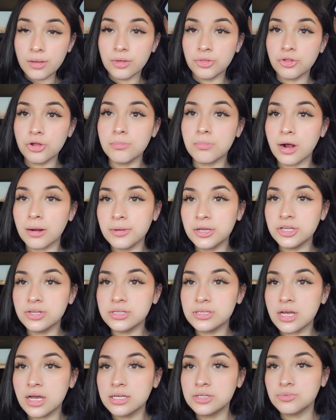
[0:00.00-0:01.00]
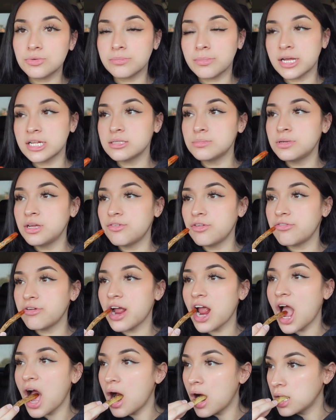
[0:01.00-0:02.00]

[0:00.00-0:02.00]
their barbecue sauce reminds me of the fair.